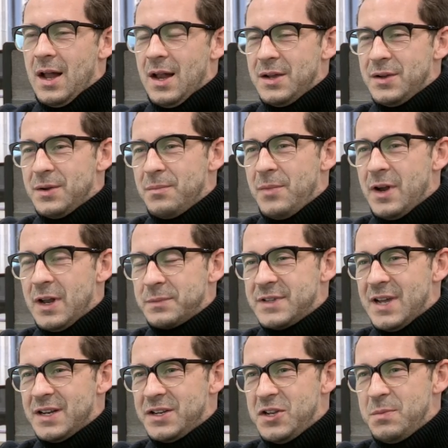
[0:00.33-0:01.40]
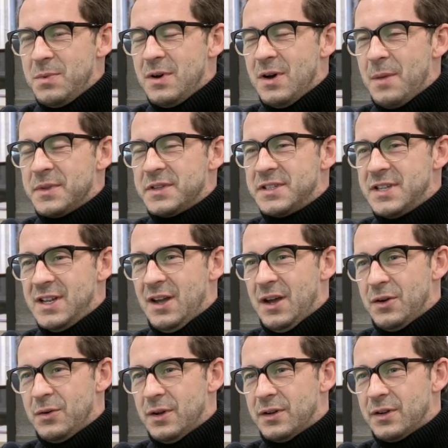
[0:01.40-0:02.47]
Hello, my name's Dan Huber. I'm the C
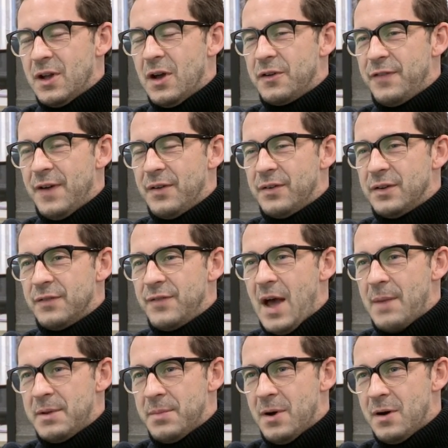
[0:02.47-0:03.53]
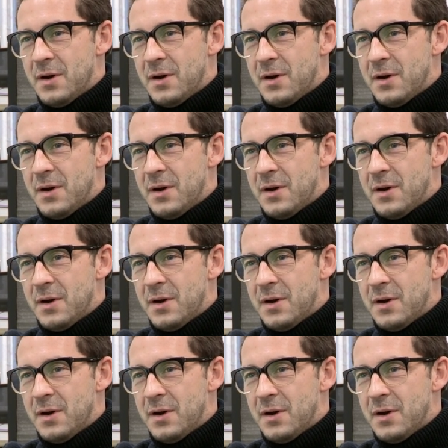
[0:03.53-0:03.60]
E O and co-founder of Appy